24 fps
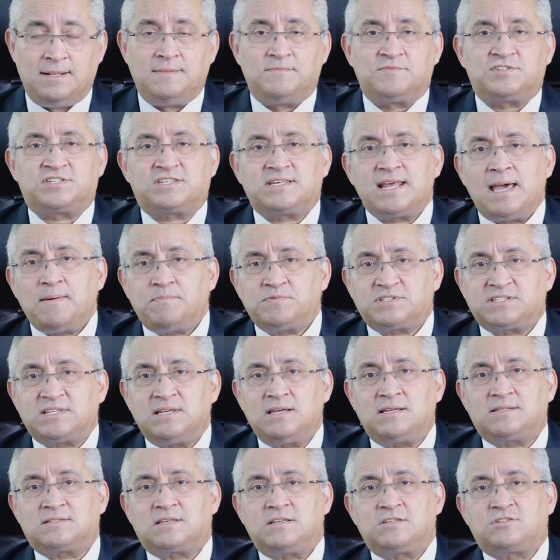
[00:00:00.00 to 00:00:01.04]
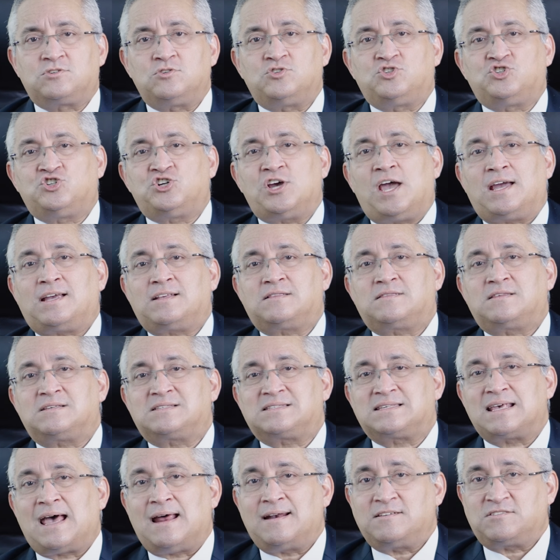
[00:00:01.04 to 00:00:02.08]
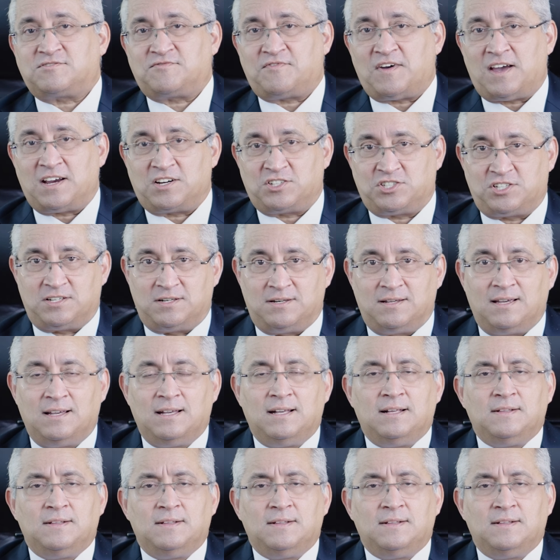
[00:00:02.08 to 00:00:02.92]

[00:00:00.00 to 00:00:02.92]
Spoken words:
Step 6 is to check the satisfaction.